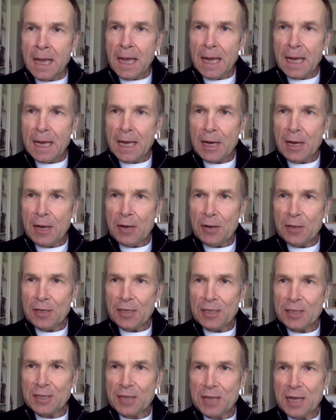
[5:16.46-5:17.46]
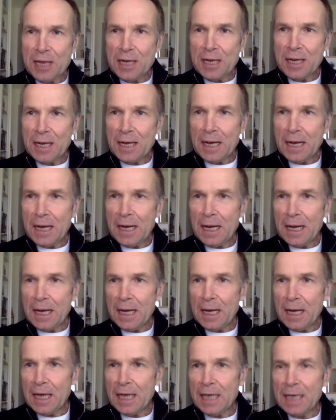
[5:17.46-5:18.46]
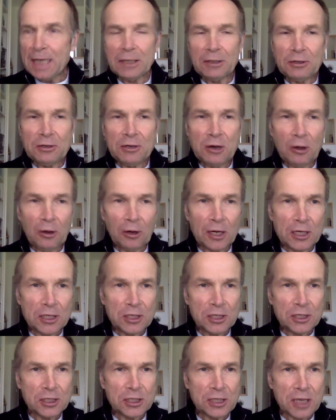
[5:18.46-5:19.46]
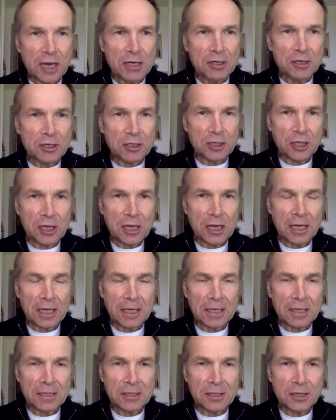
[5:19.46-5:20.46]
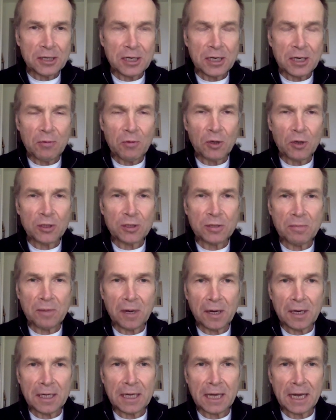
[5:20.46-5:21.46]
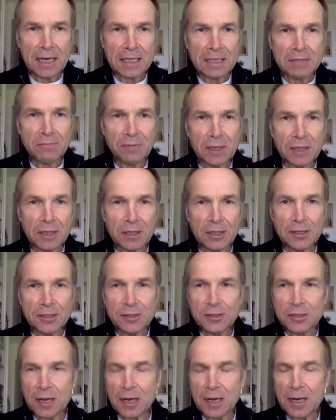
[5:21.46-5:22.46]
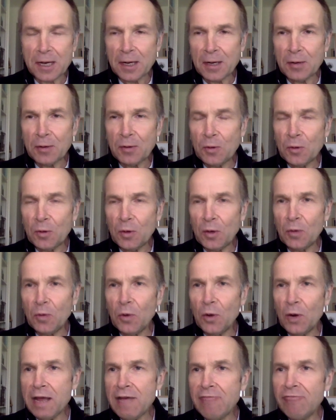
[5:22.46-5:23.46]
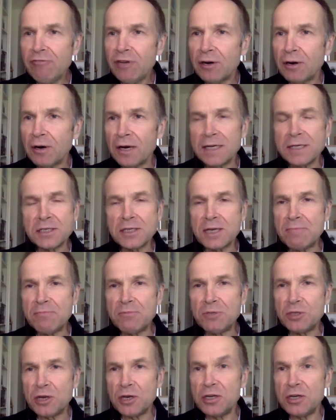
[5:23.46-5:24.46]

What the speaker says: you know, they say a little knowledge is a dangerous thing, and it certainly was in my case, because whatever I seemed to